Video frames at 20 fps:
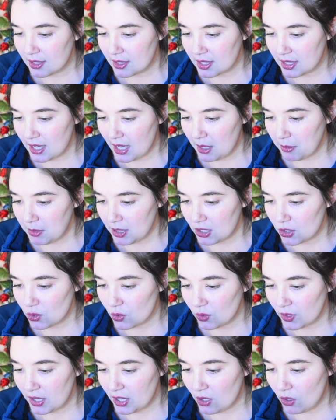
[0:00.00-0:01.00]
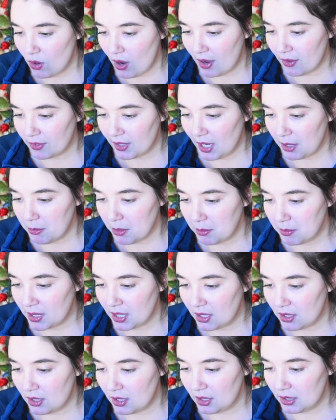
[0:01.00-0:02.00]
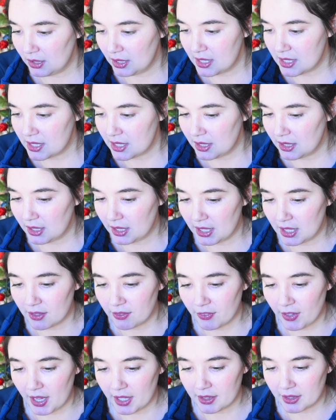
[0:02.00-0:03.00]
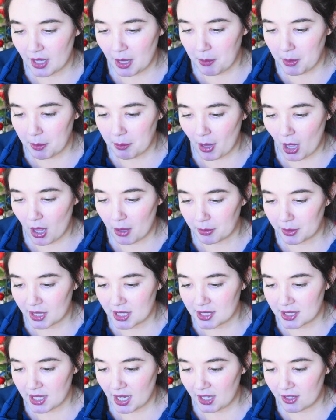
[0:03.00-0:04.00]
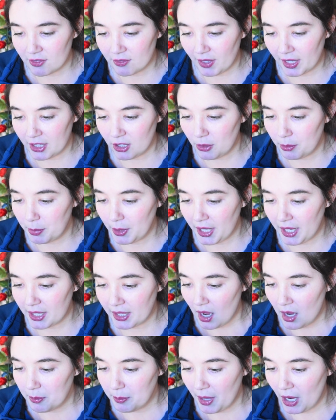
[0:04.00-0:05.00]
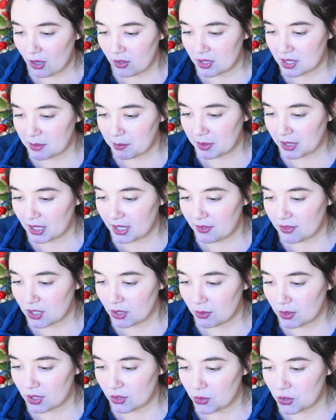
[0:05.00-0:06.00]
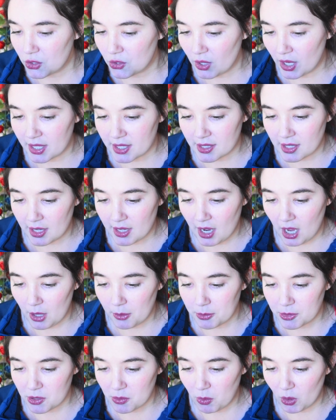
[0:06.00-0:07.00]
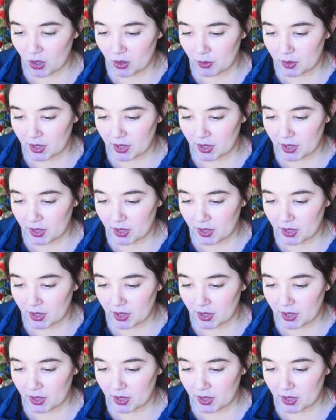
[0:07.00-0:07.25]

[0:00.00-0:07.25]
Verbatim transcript: The dynamic trio of chamomile, linden leaf, and lemon balm contain vital plant compounds believed to reduce stress and help support